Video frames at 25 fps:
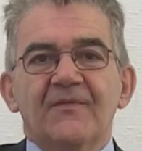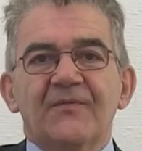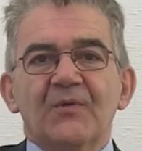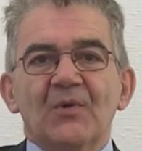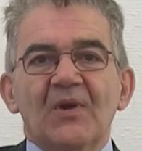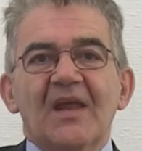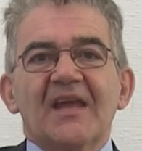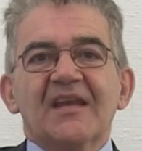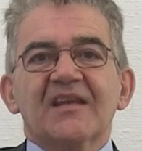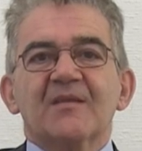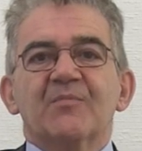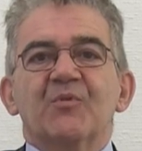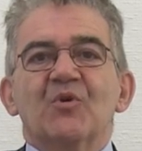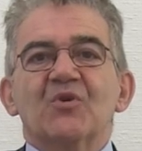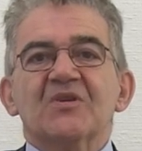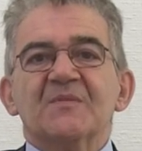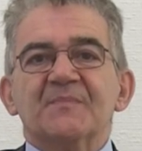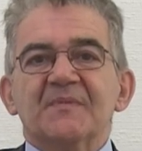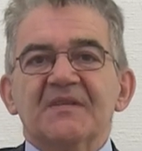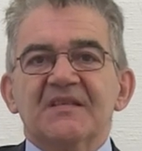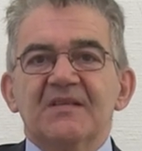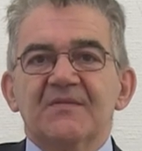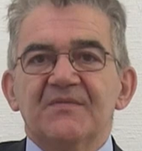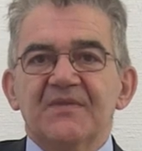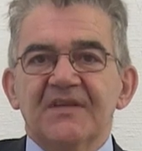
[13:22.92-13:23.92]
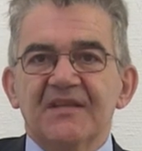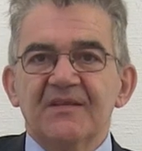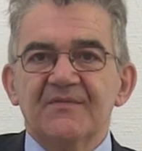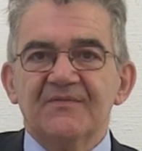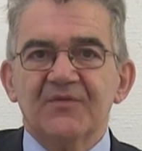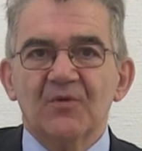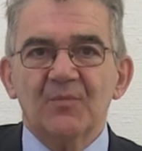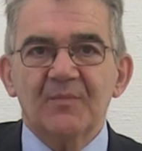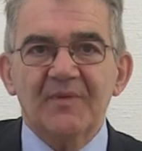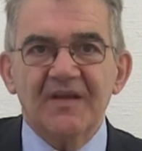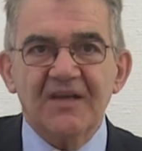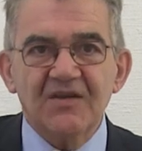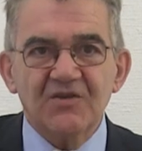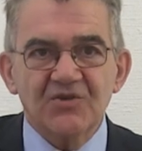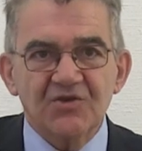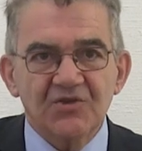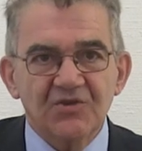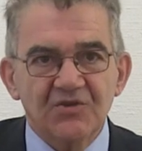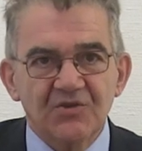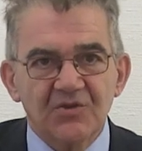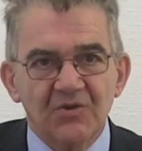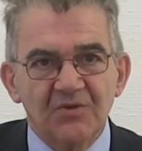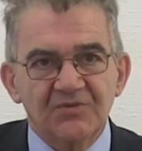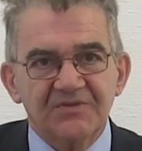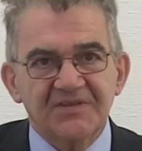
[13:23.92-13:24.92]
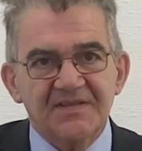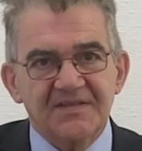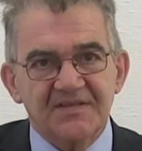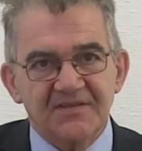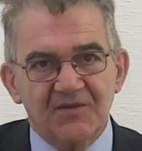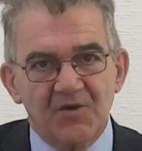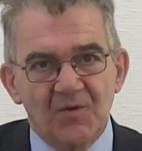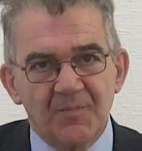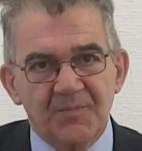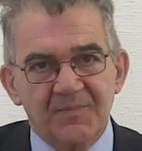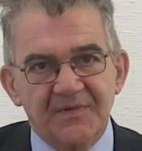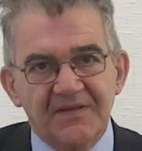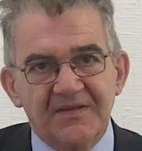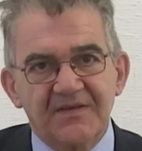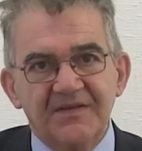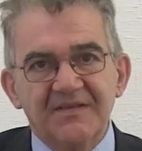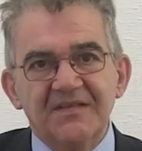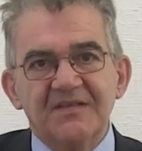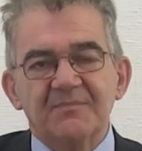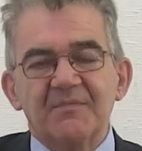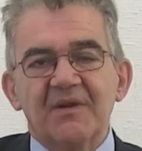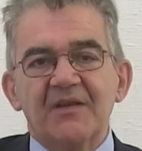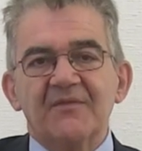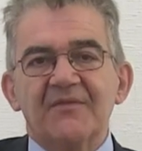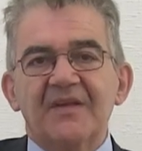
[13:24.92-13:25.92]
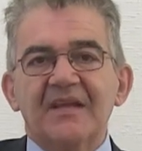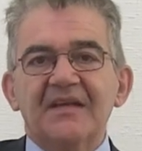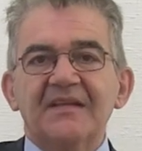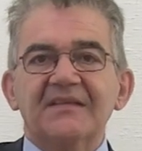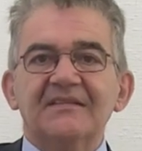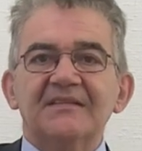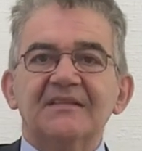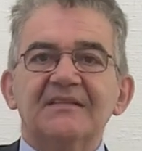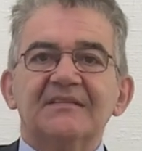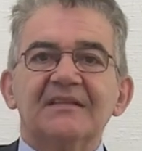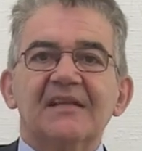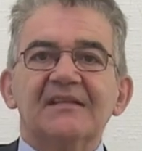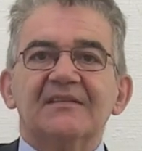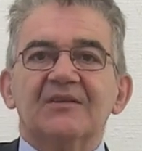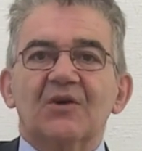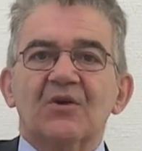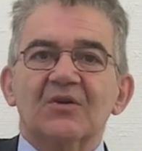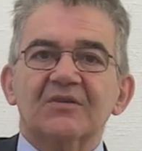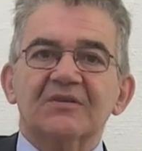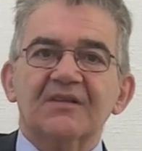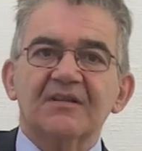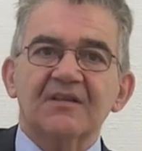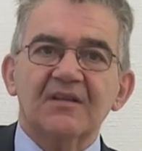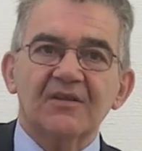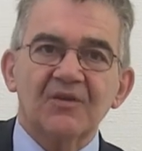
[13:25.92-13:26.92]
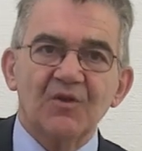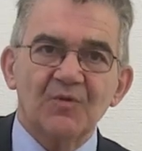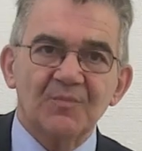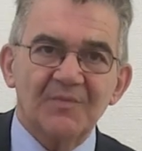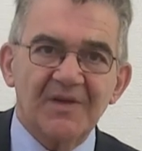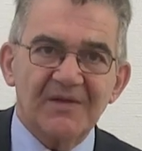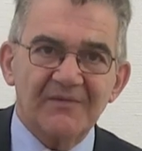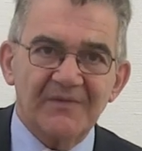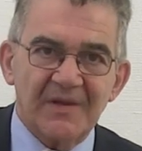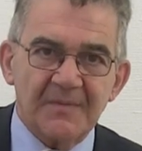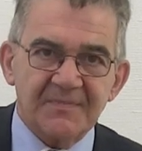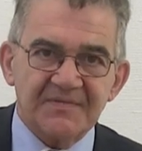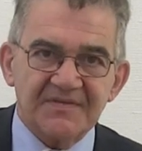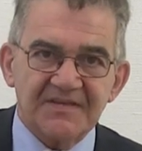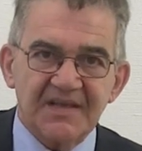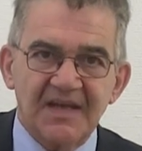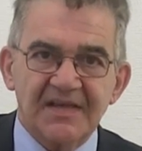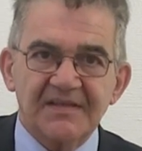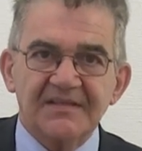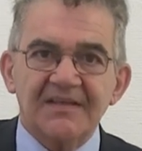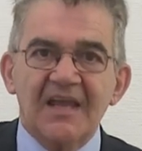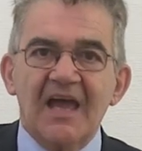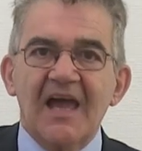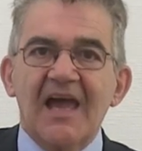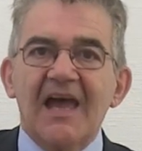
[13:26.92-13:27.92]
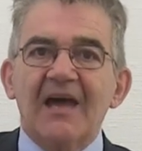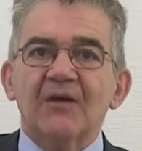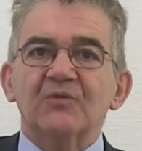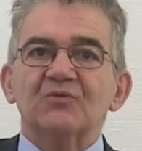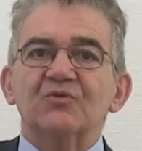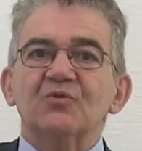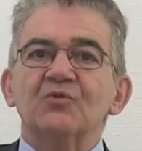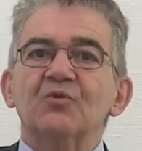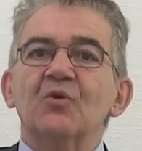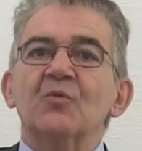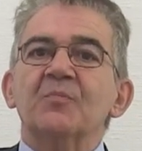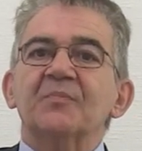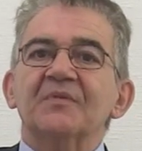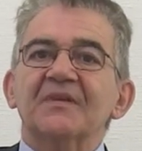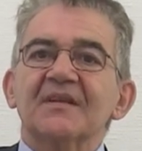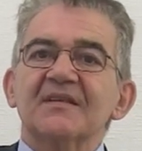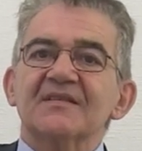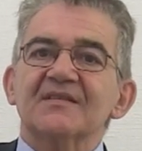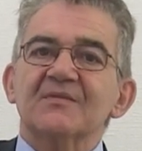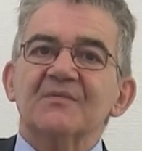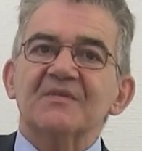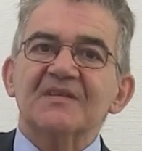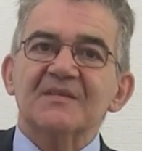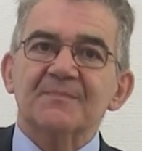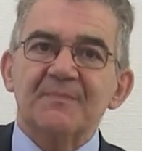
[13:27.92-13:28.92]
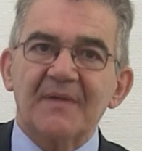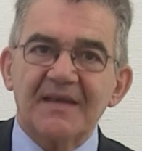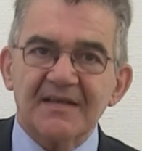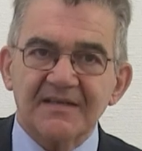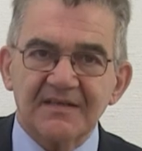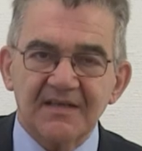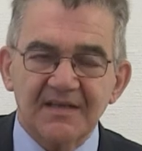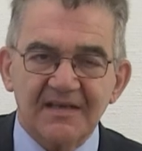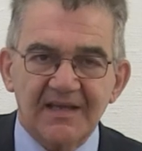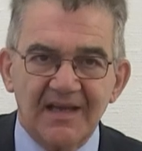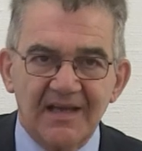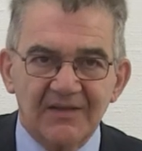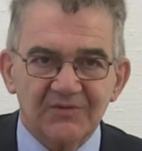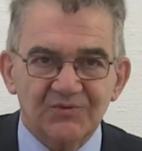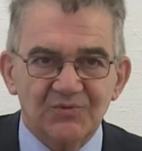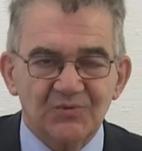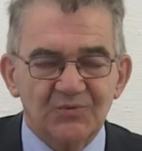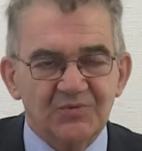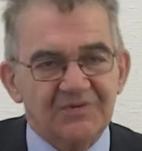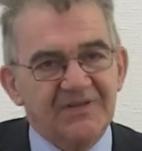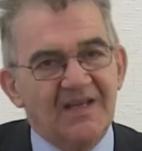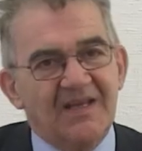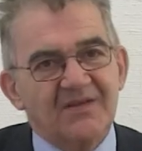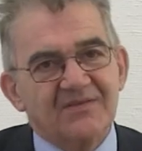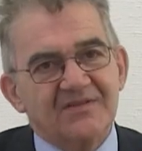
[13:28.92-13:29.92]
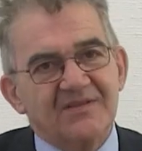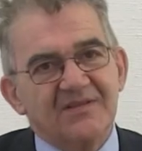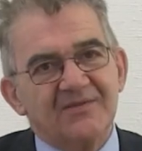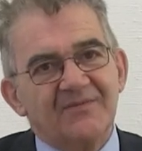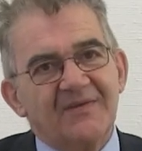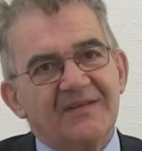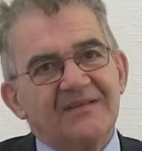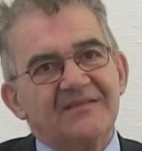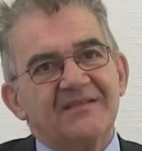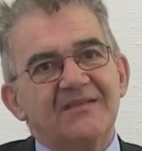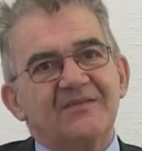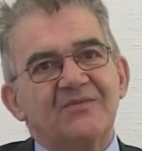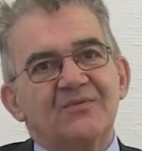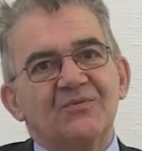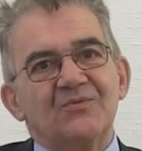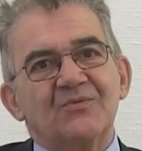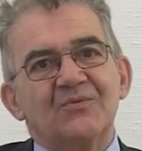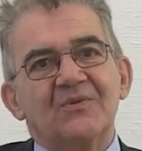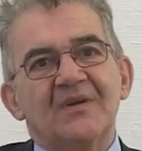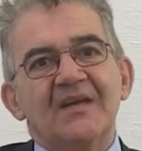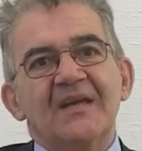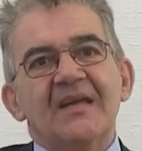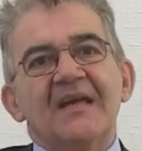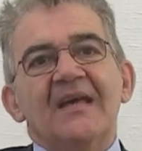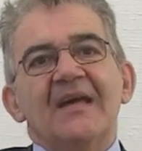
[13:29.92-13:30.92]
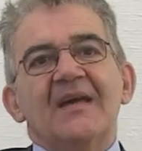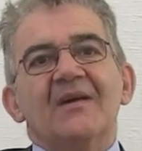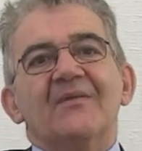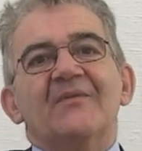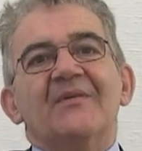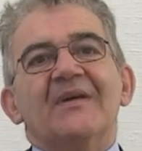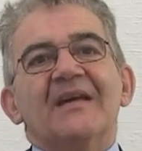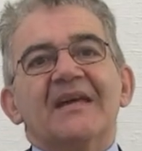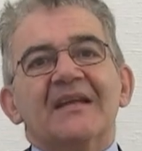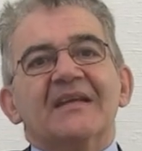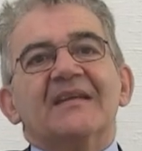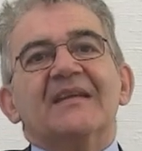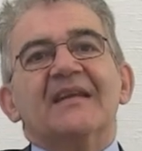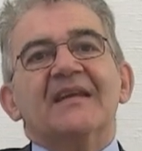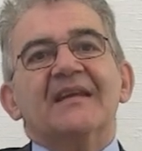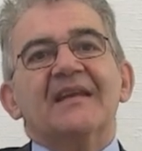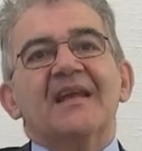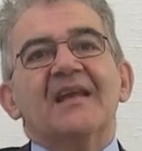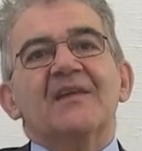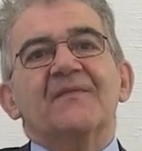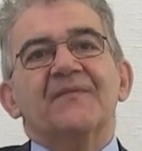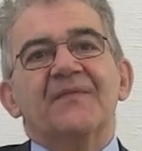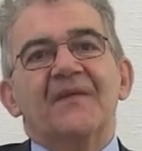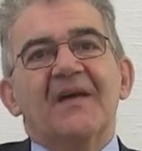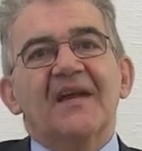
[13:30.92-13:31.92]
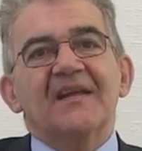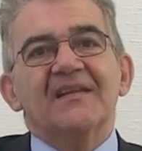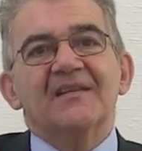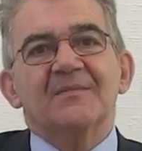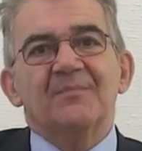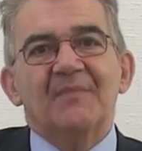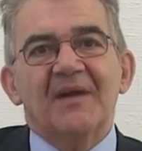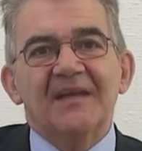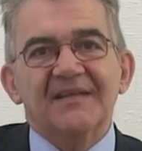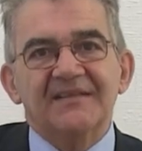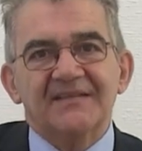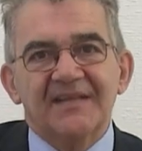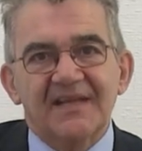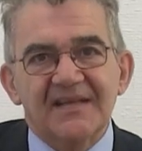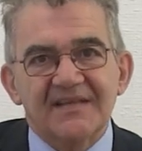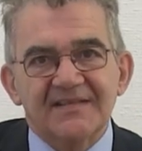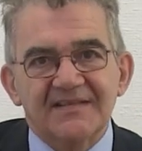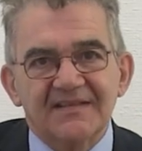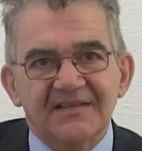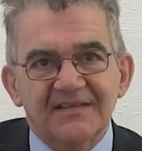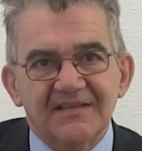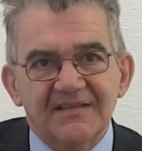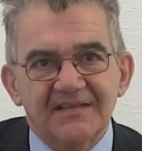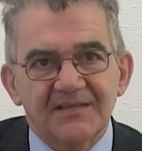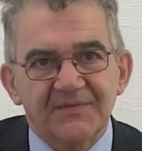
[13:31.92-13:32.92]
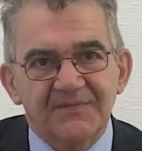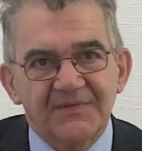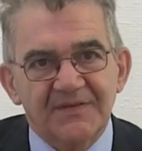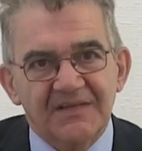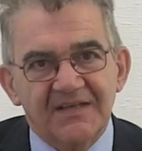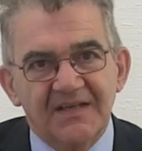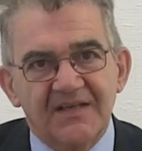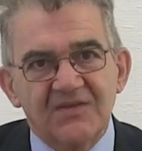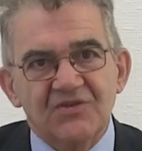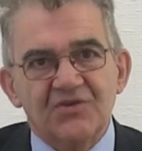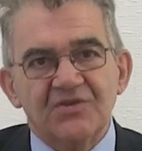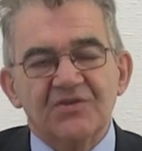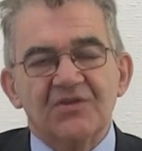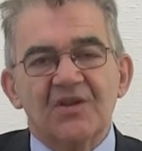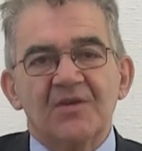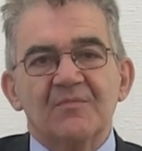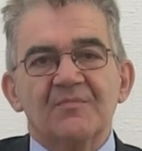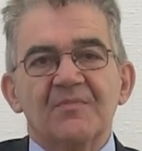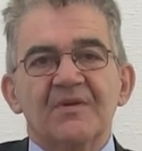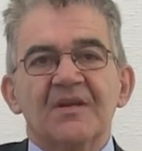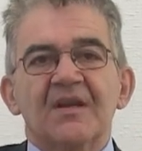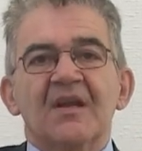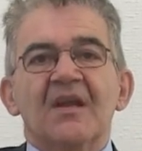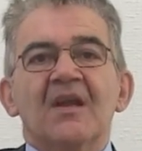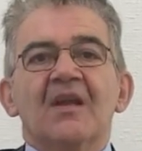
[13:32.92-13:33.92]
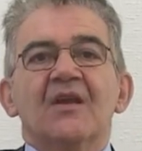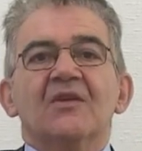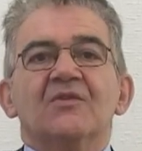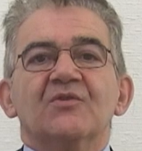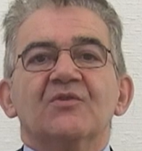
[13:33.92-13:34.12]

If you like more specific information on this topic, read my very detailed article on my website, How to Open a Swiss Bank Account 2022. Where can I find my tax identification number?